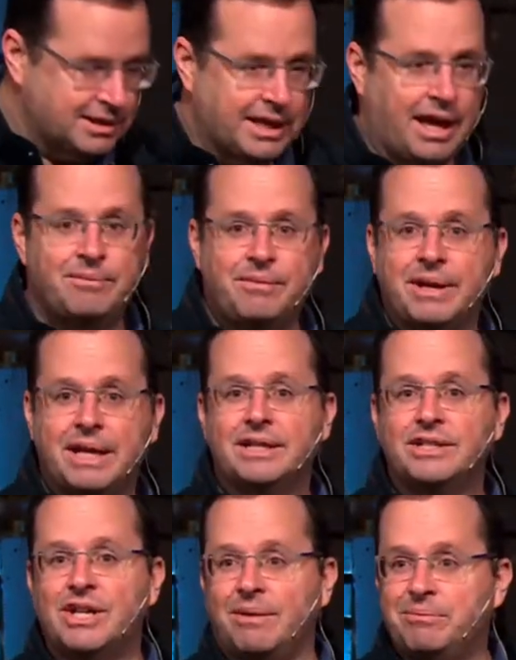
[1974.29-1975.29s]
Okay, I'm going
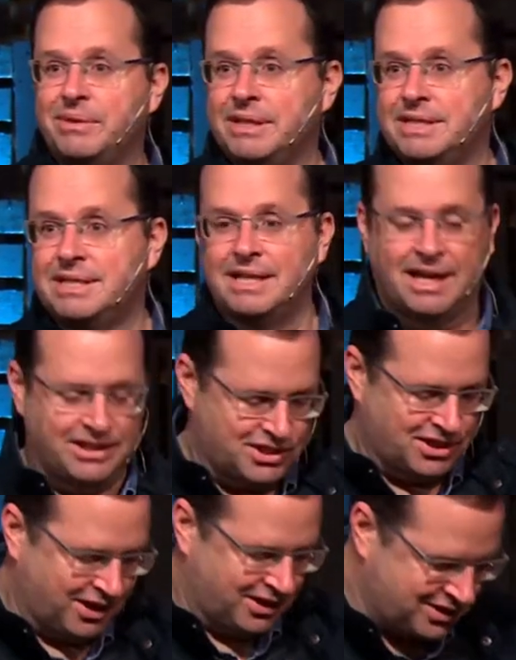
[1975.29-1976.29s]
to jump. Let's see how this
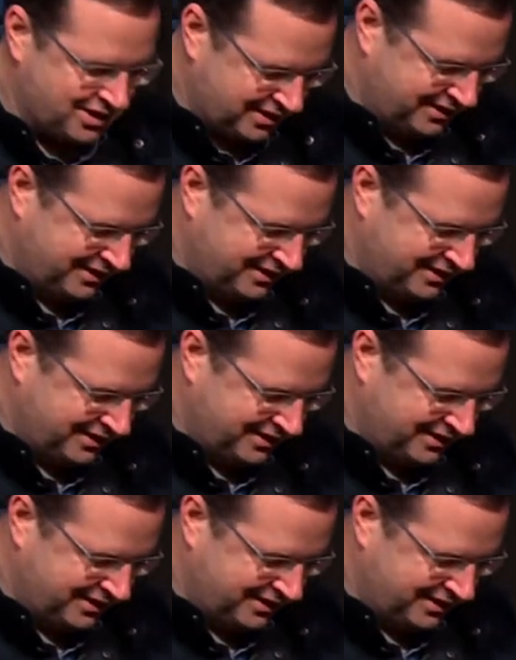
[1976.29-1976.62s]
goes.